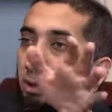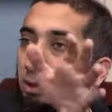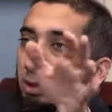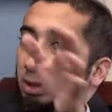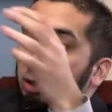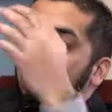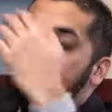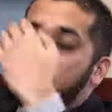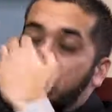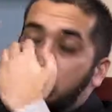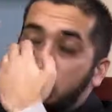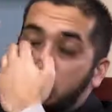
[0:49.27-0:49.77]

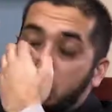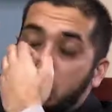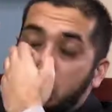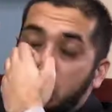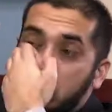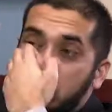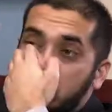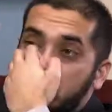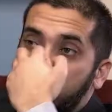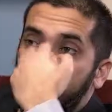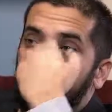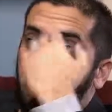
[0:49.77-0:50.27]
the
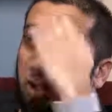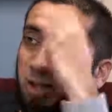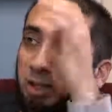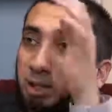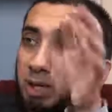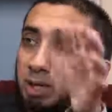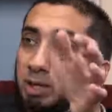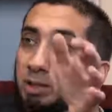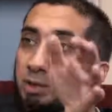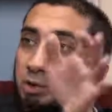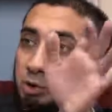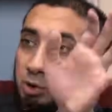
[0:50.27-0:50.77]
associations with
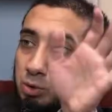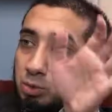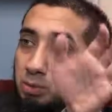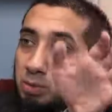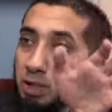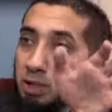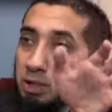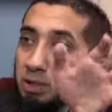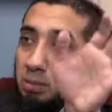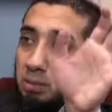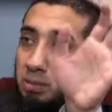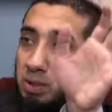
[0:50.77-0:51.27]
Allah that you
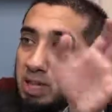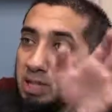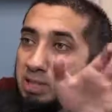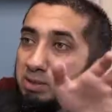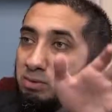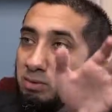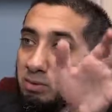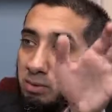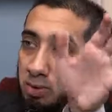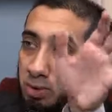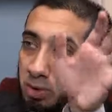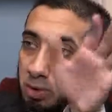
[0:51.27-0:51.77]
make, the
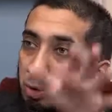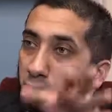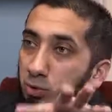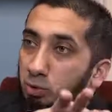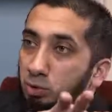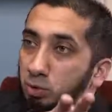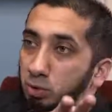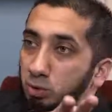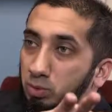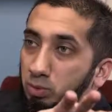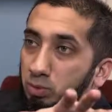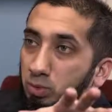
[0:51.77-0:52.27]
blasphemy that you
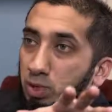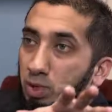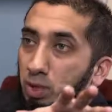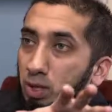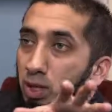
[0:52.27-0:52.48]
do.